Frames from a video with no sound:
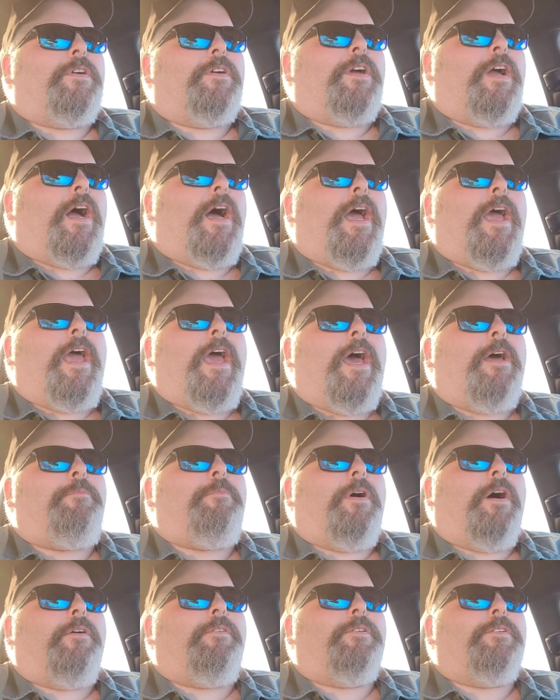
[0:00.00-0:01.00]
I had
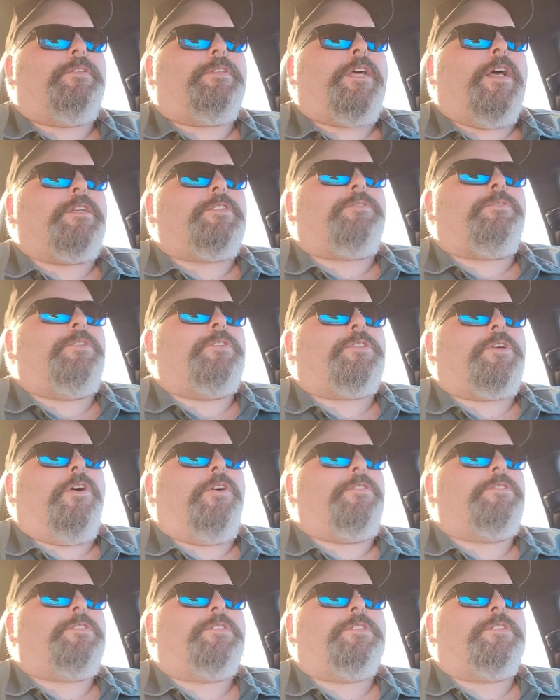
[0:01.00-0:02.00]
my test
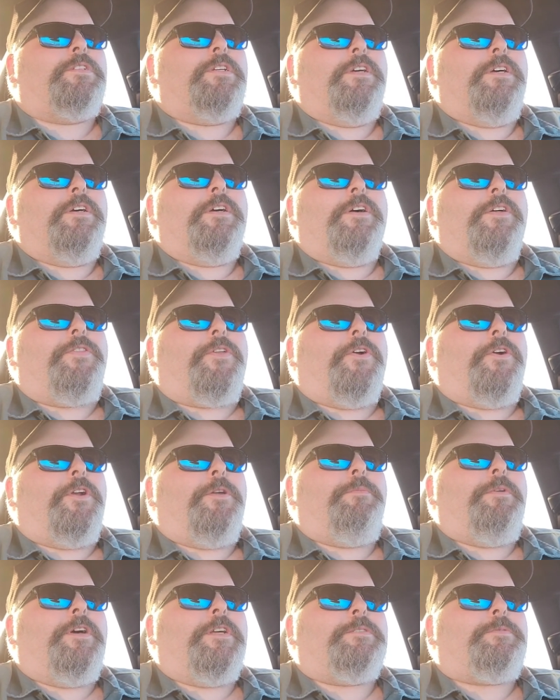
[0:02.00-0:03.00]
results 30
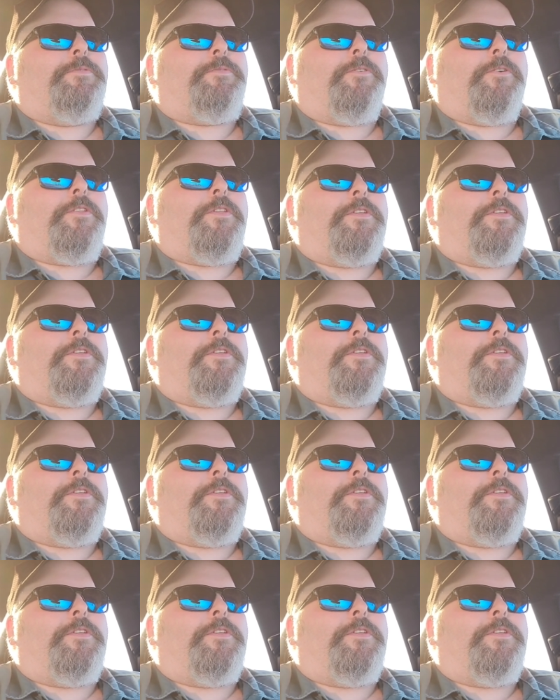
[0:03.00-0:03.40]
minutes before the